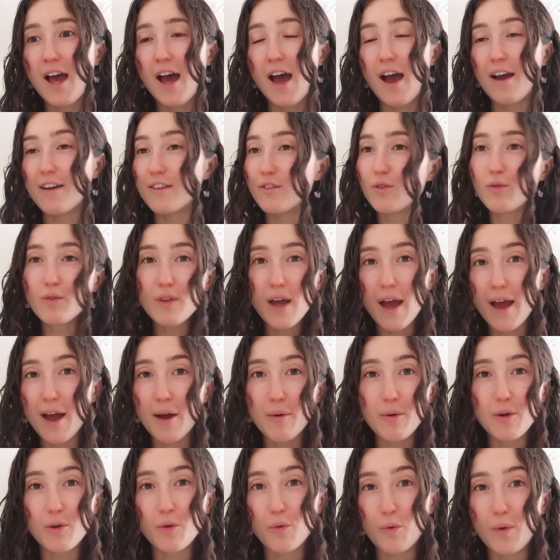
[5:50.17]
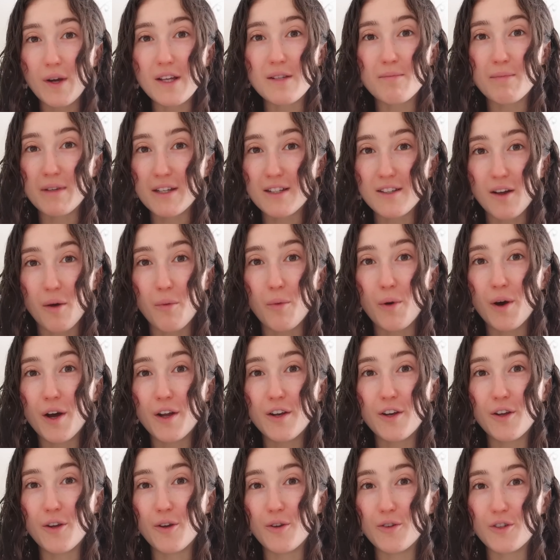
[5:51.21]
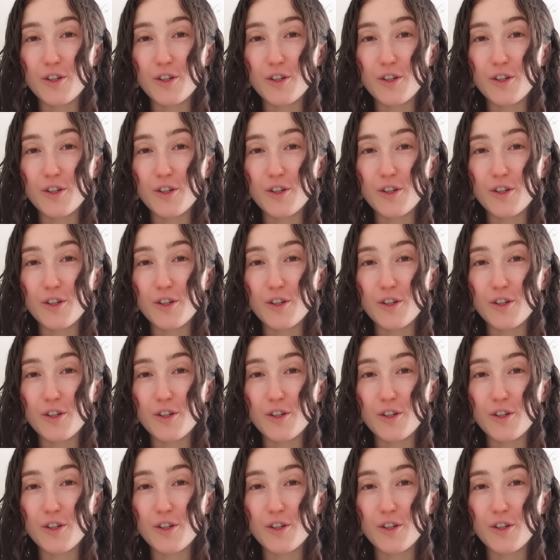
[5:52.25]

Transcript: I thought that I would always be someone who